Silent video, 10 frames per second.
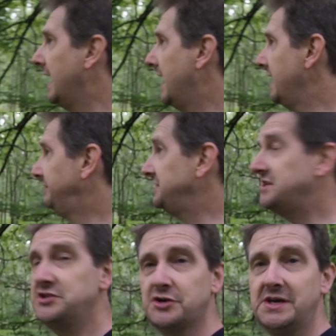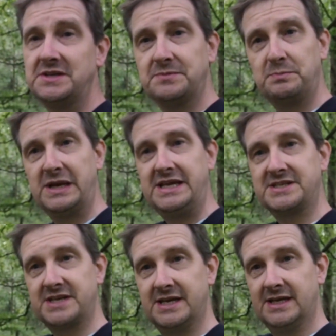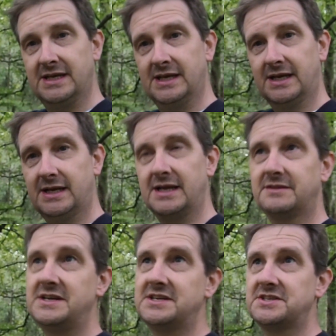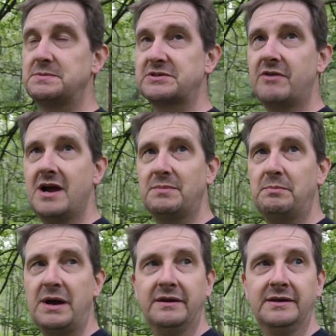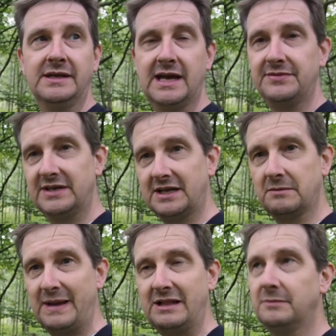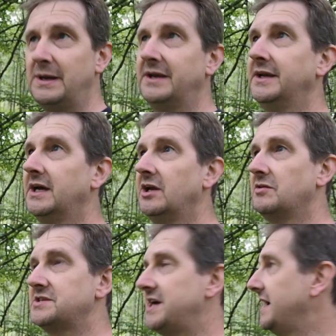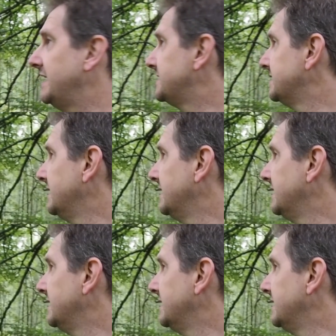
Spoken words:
If you did enjoy it, please click the subscribe button and the little bell button alongside it,